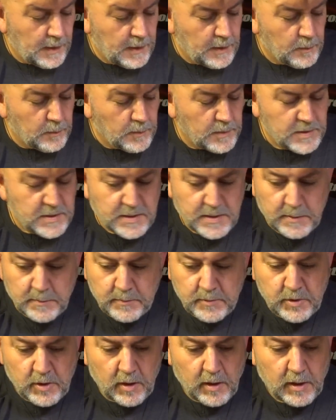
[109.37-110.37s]
there was
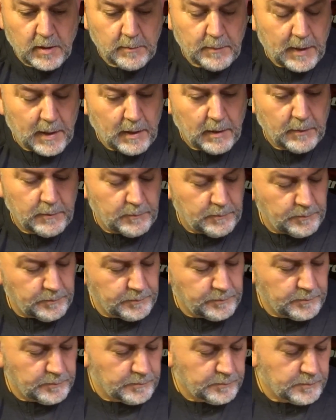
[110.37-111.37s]
some talk about
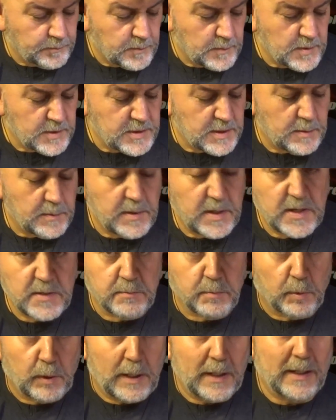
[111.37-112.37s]
some of these
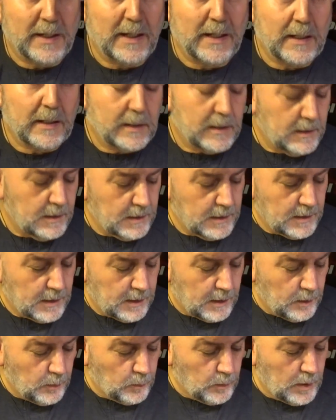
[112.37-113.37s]
breaking.
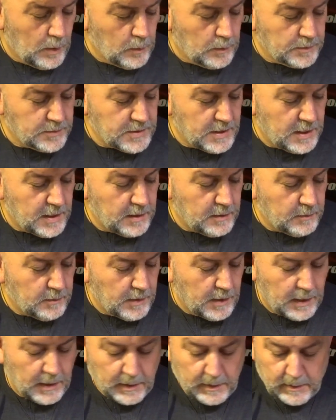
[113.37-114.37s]
Well, I will tell you
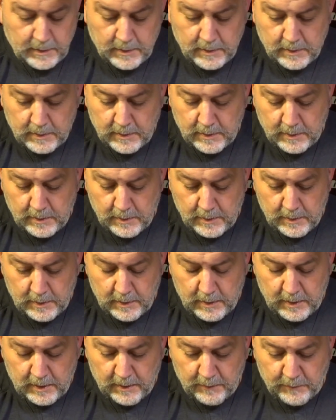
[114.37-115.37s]
that
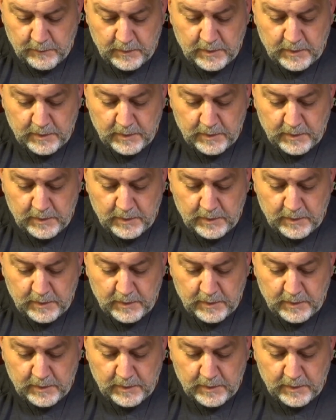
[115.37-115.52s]
if you